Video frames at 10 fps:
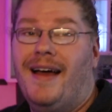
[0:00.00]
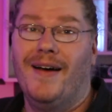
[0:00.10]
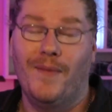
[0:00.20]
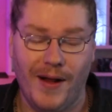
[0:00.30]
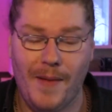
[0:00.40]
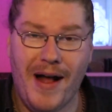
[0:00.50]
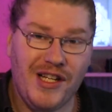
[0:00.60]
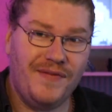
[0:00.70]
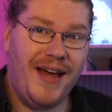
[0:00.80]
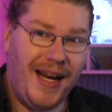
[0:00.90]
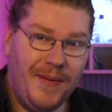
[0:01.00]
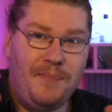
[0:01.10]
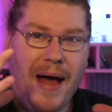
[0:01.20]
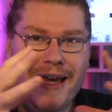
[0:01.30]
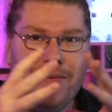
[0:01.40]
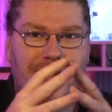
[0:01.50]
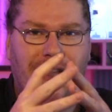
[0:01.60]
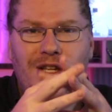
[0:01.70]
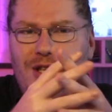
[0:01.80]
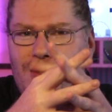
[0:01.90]
Well, imagine if they had a baby, a
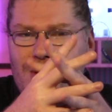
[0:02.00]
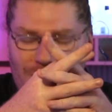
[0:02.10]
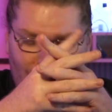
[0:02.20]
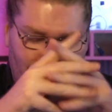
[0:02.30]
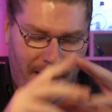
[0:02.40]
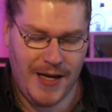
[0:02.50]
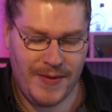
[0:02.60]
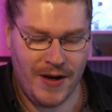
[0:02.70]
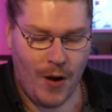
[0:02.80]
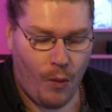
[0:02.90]
cute little baby.